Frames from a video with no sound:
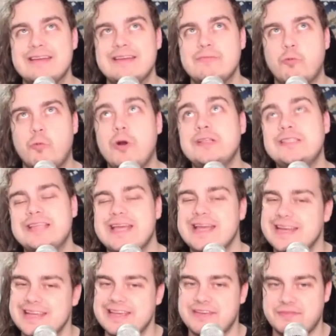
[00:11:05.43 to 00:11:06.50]
once
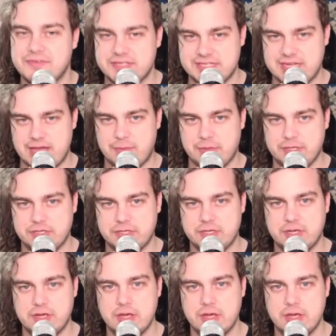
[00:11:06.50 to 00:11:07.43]
and if established.